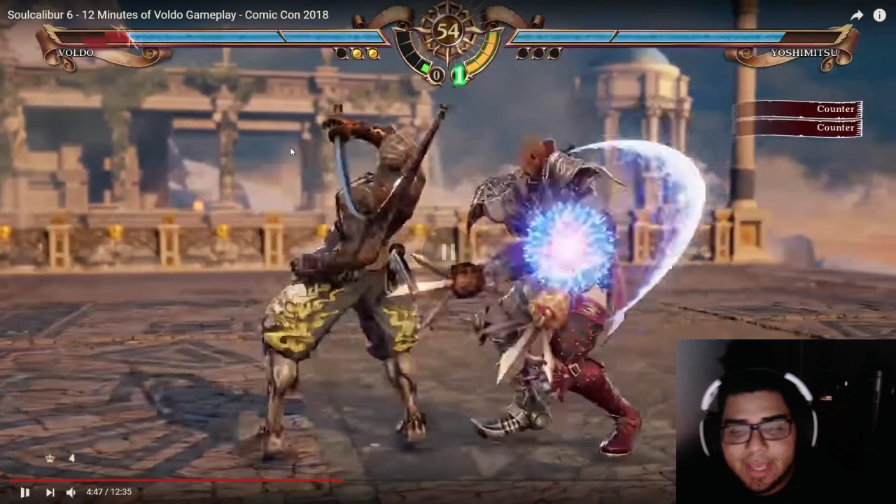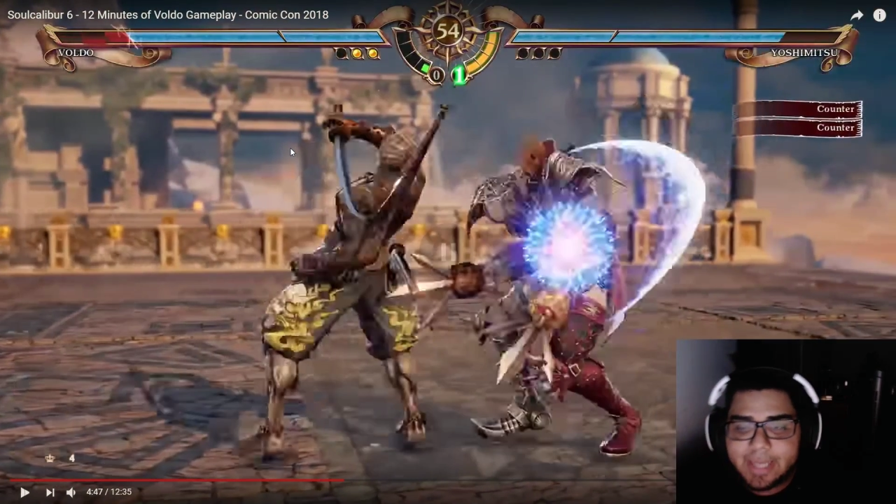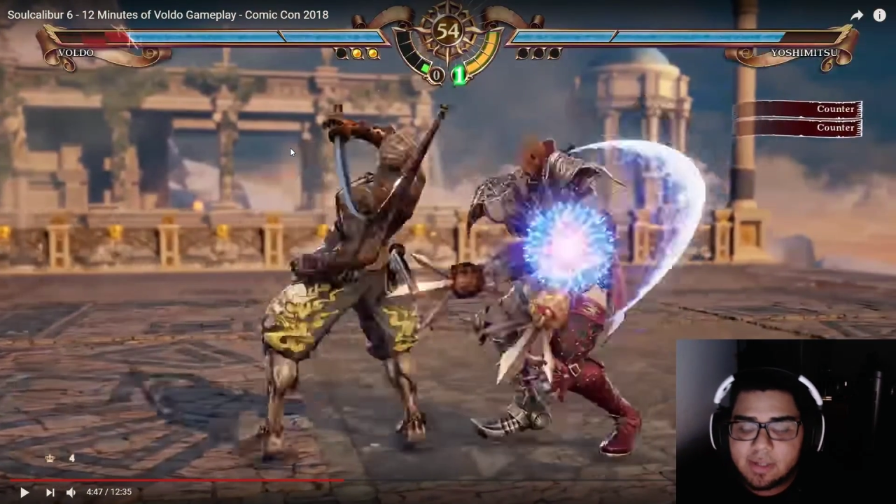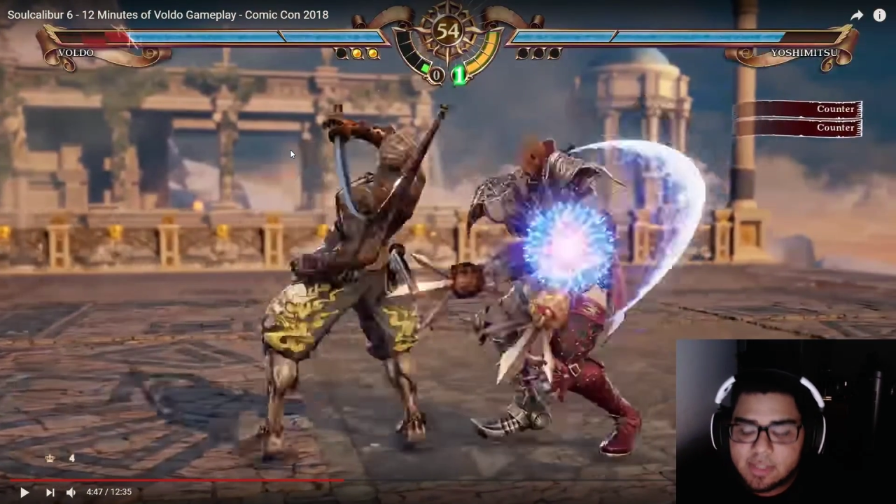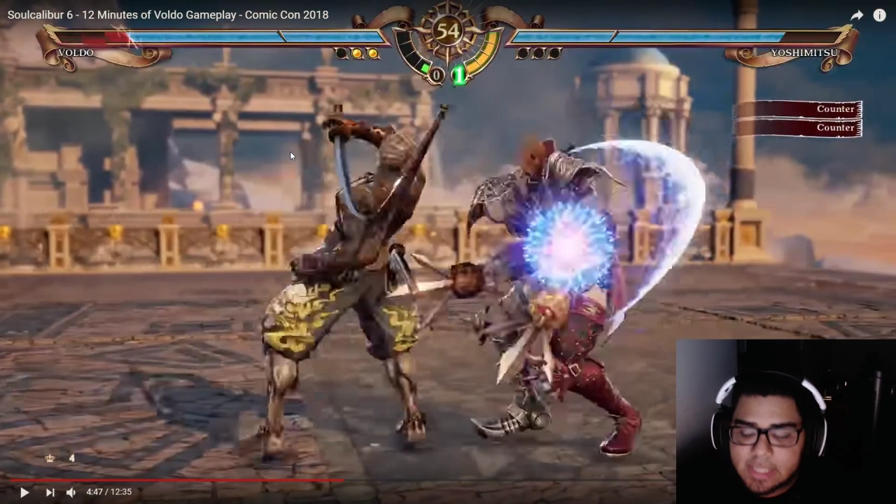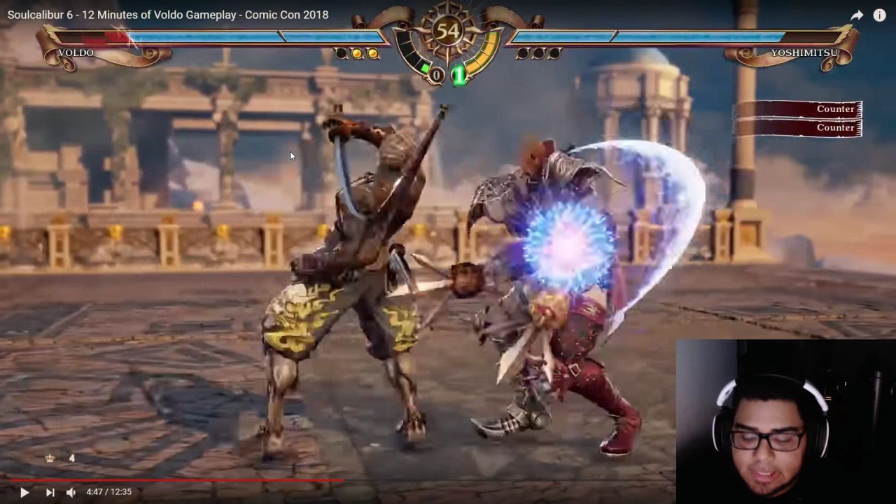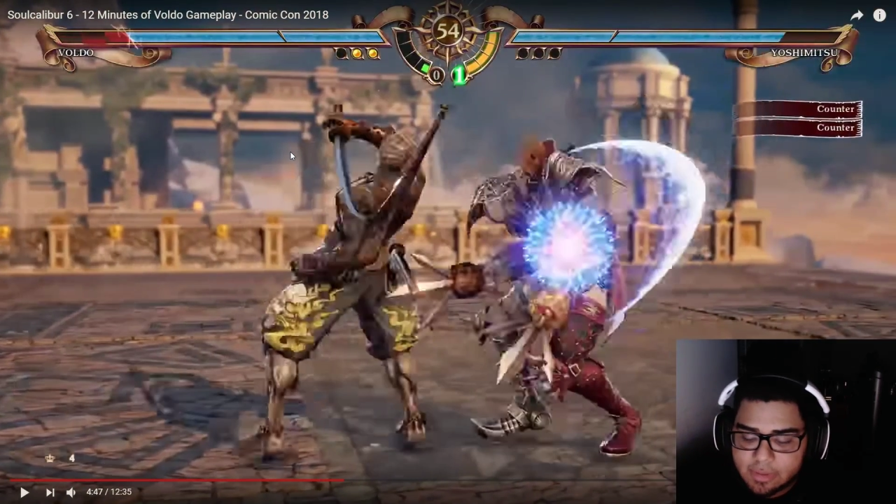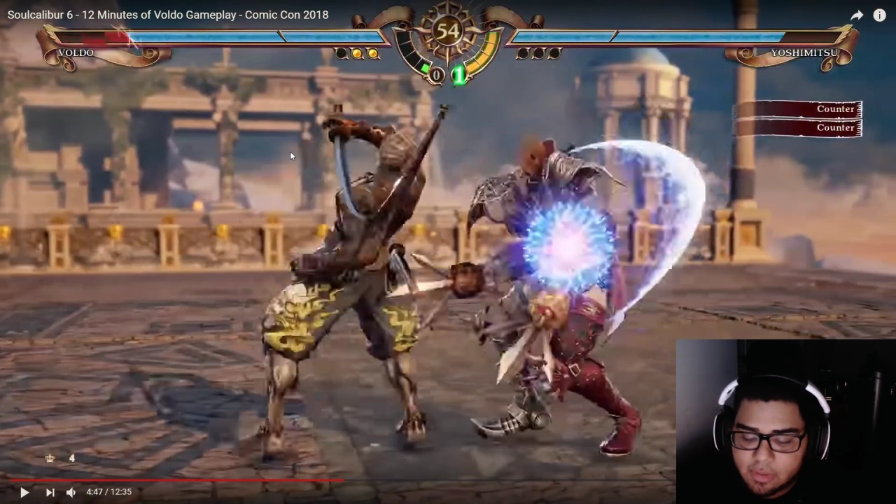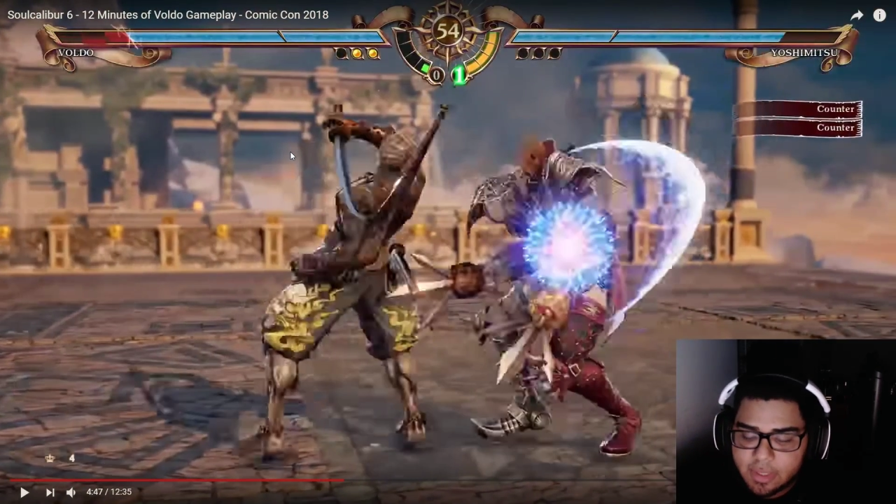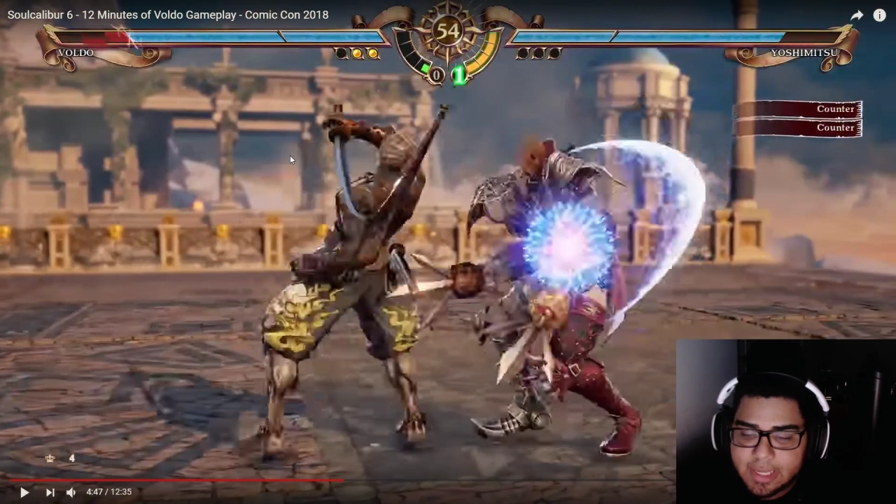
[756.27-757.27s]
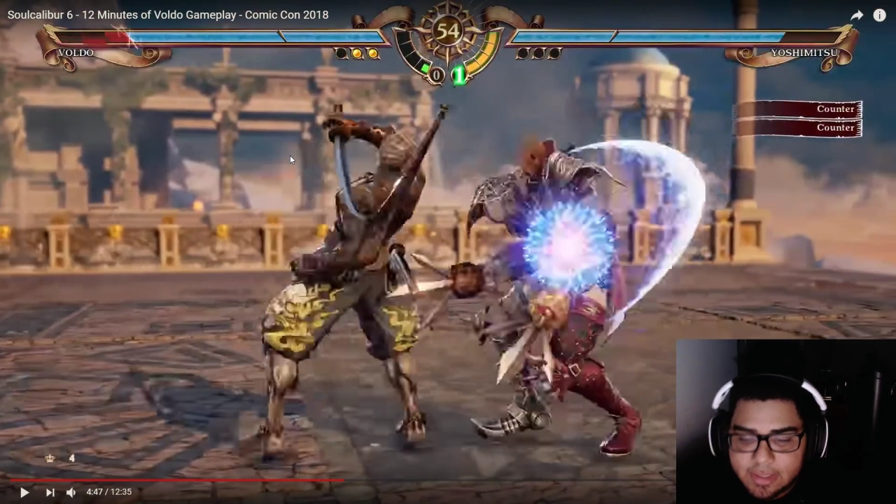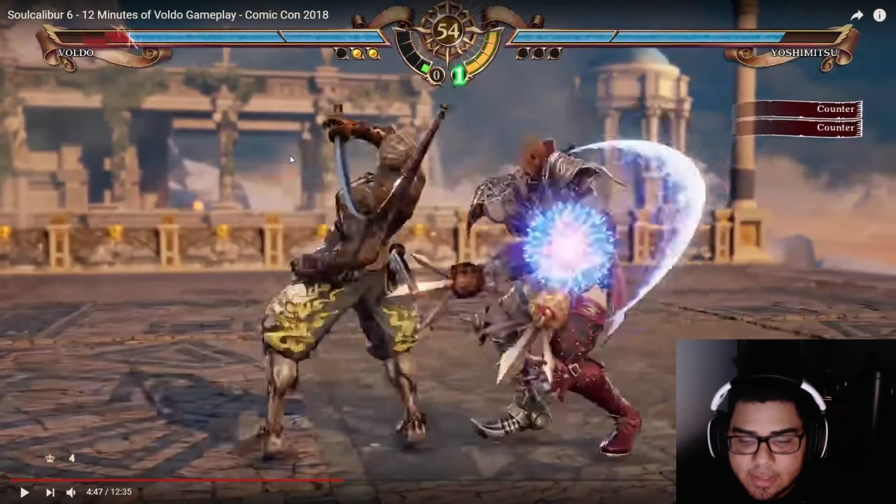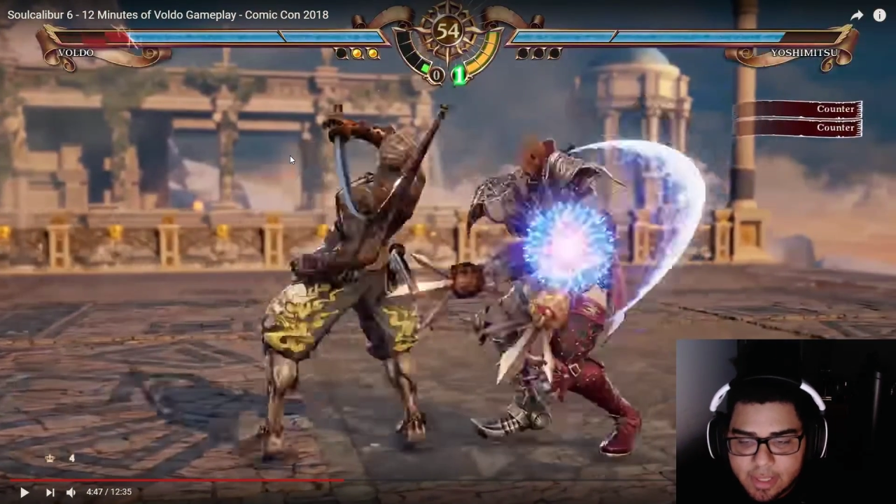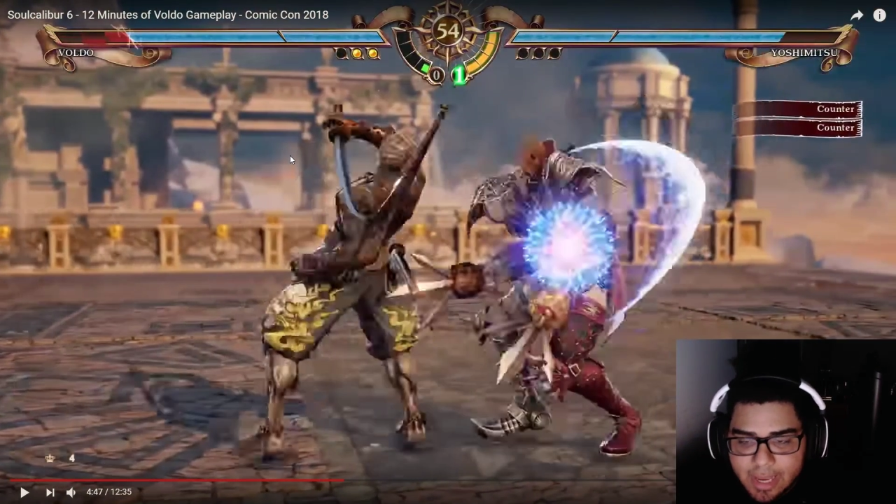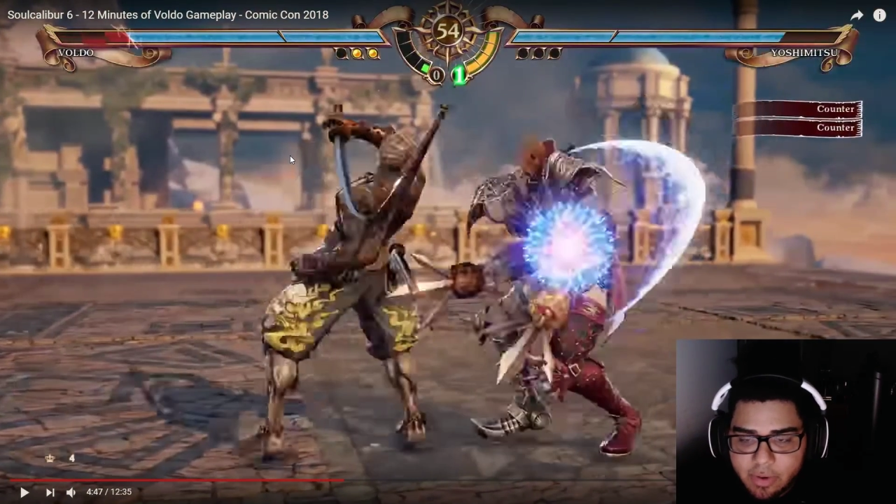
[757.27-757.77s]
It does get lethal hit, it
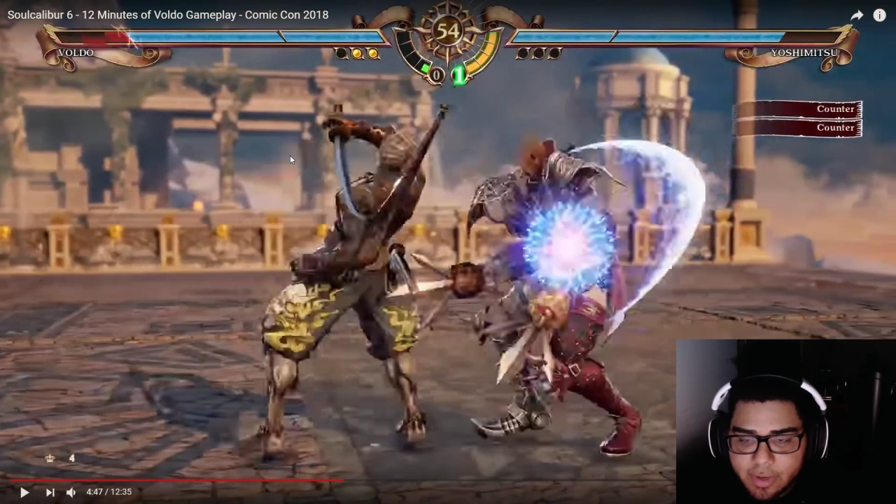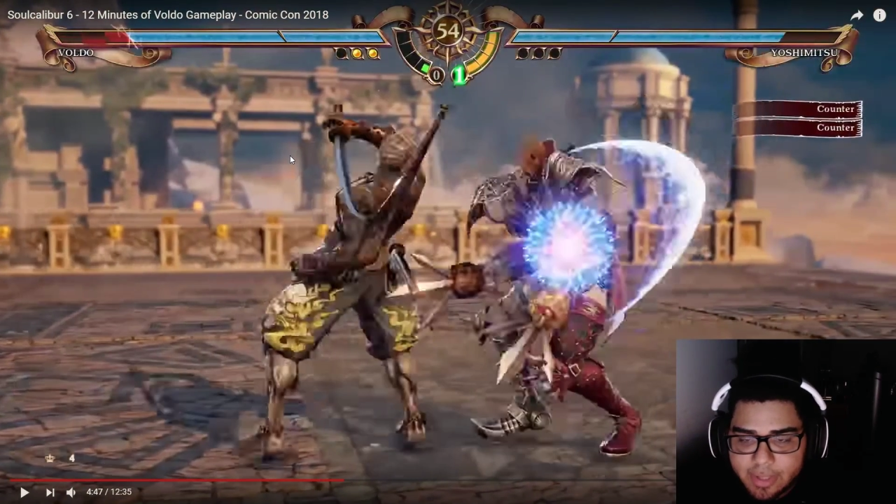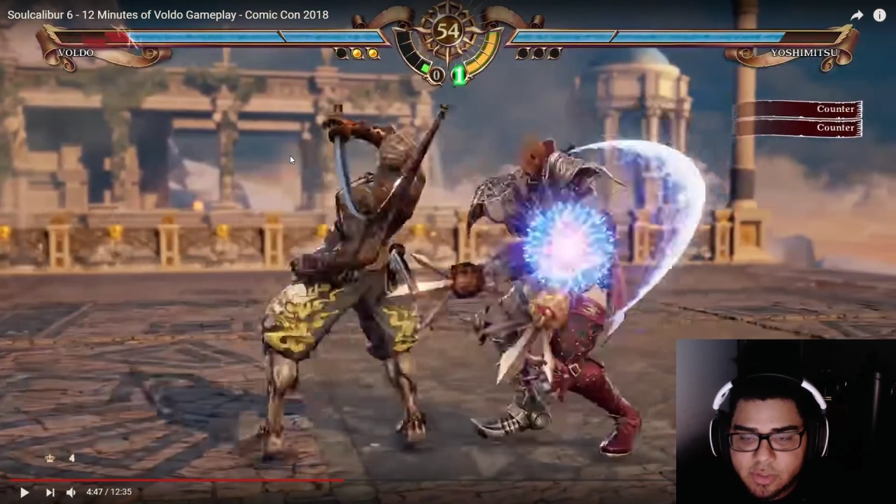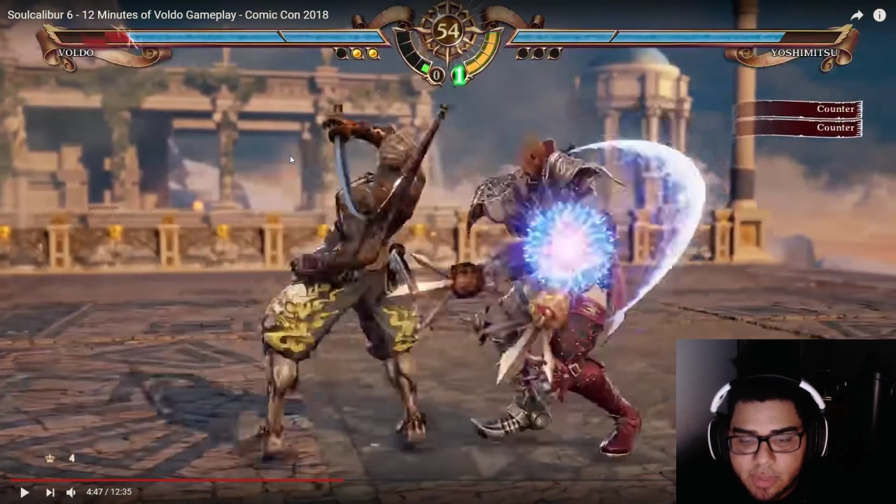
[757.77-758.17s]
does get counter hit,